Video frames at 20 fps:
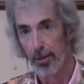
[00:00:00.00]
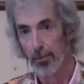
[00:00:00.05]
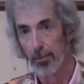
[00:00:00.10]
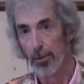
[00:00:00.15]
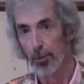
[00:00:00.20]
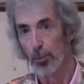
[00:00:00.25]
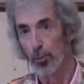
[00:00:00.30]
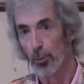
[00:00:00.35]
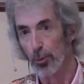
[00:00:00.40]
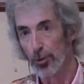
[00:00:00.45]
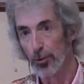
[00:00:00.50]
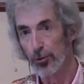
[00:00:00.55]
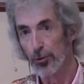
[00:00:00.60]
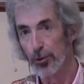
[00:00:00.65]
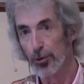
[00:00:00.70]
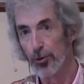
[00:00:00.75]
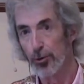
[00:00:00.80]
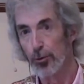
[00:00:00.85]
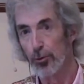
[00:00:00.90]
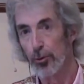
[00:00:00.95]
But will
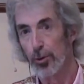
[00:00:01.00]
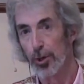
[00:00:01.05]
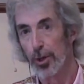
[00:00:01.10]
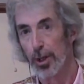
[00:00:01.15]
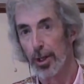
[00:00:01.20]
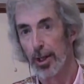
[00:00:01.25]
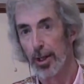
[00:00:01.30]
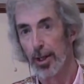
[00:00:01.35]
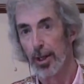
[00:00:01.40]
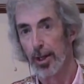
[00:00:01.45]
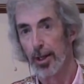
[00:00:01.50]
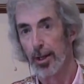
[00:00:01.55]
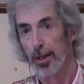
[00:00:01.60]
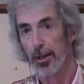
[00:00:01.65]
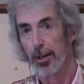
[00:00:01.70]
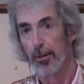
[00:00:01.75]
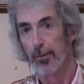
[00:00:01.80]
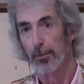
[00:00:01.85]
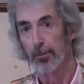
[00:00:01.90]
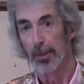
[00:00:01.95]
you
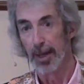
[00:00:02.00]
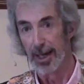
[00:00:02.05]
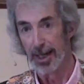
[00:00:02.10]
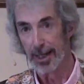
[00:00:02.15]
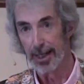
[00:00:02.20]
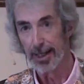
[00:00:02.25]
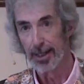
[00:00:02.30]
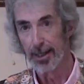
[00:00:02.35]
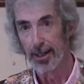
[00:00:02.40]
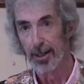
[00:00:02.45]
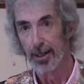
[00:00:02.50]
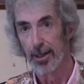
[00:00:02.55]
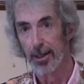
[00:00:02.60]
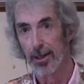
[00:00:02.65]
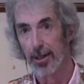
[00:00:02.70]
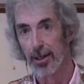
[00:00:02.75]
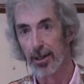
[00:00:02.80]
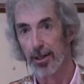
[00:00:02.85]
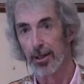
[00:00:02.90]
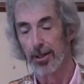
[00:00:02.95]
make
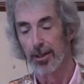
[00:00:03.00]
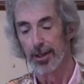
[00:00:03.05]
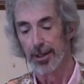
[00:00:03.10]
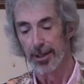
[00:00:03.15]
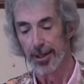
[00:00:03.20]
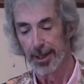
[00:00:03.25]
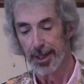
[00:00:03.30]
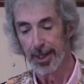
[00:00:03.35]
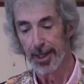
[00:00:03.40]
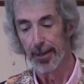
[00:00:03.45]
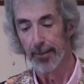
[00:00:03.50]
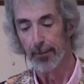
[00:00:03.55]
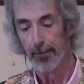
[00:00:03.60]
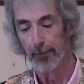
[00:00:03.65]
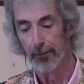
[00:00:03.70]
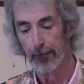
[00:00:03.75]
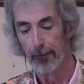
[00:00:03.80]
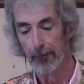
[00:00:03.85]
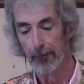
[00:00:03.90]
the time?